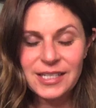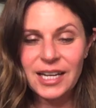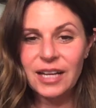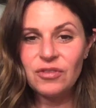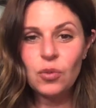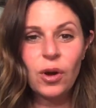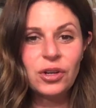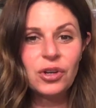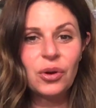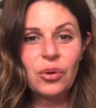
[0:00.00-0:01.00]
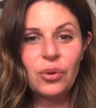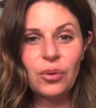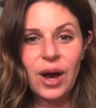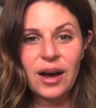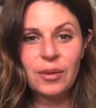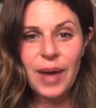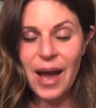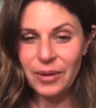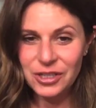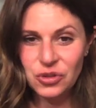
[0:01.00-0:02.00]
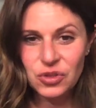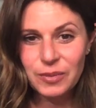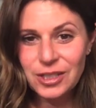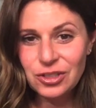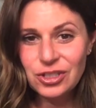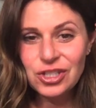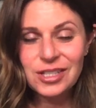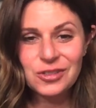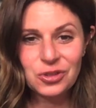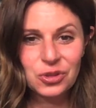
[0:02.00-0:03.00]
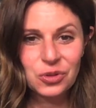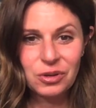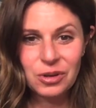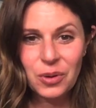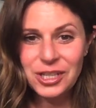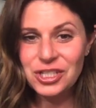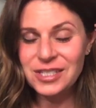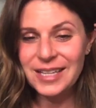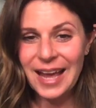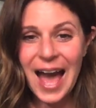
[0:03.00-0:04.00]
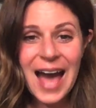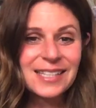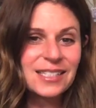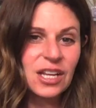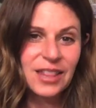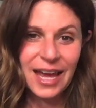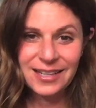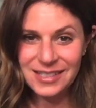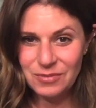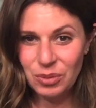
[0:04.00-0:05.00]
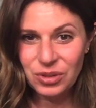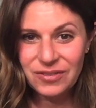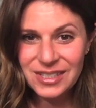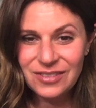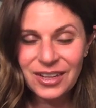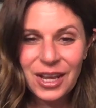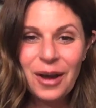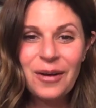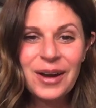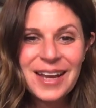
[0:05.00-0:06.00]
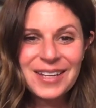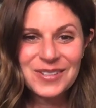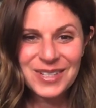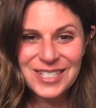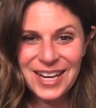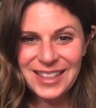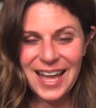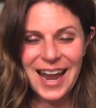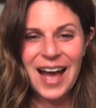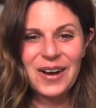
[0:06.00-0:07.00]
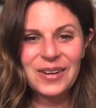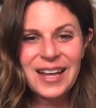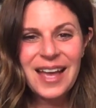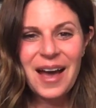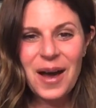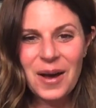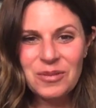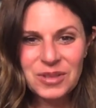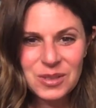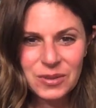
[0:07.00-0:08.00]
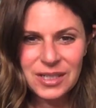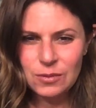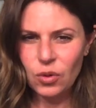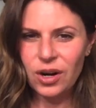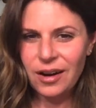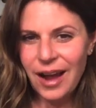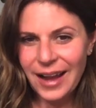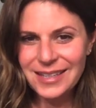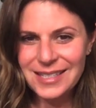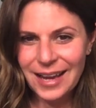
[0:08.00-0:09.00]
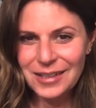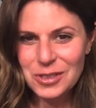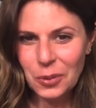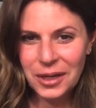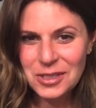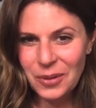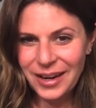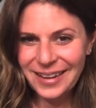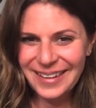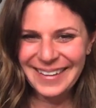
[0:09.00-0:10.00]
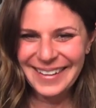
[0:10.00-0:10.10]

today. If you want to know um, how I chose my surgeons or, or, questions I asked, that is in my previous video. You can check that out. Um, this one is more hindsight is 2020